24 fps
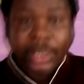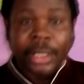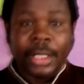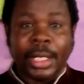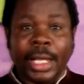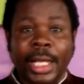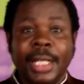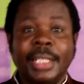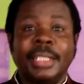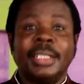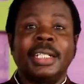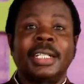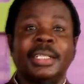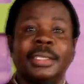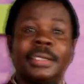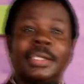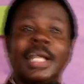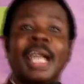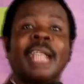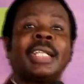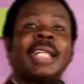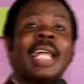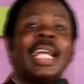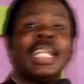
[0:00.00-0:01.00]
and
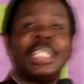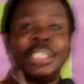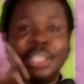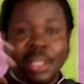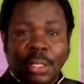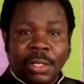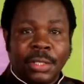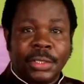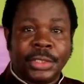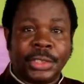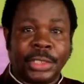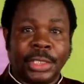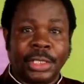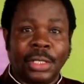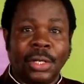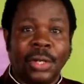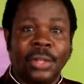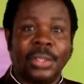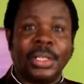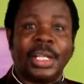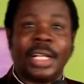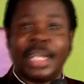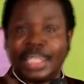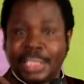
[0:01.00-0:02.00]
that ideology
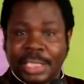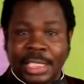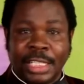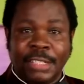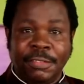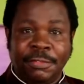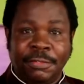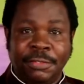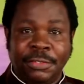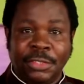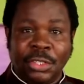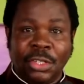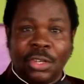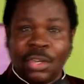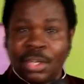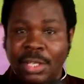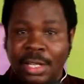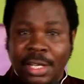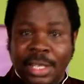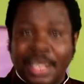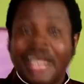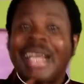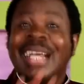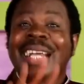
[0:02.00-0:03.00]
or narrative, you're going
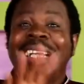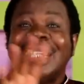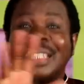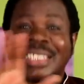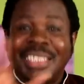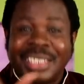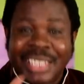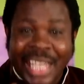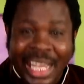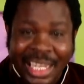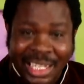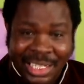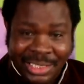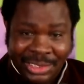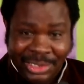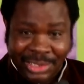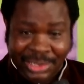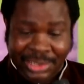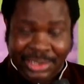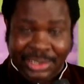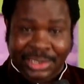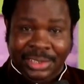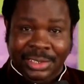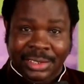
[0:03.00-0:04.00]
to silence
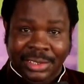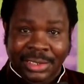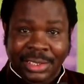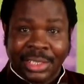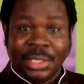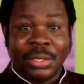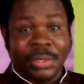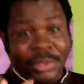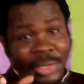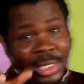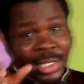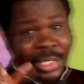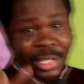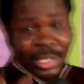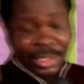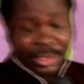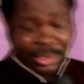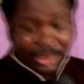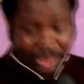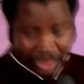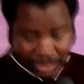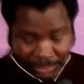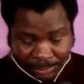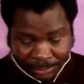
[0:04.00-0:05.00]
it. You say
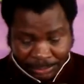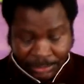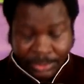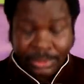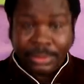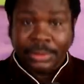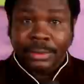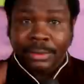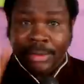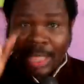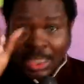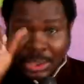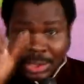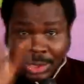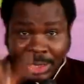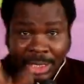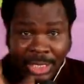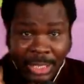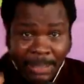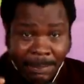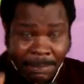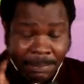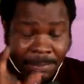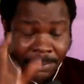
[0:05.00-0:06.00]
that. That's
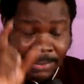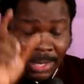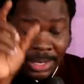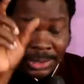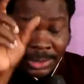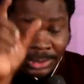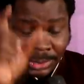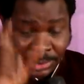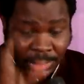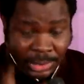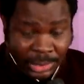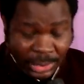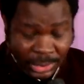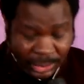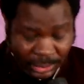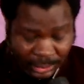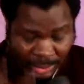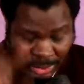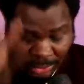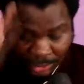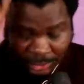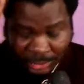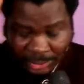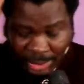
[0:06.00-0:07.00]
in
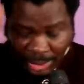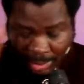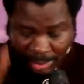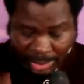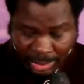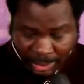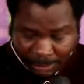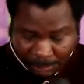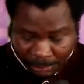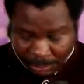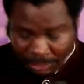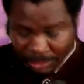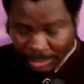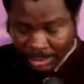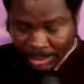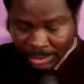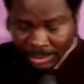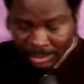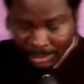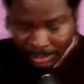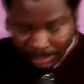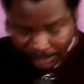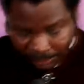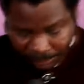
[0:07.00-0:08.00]
that clip, you say it.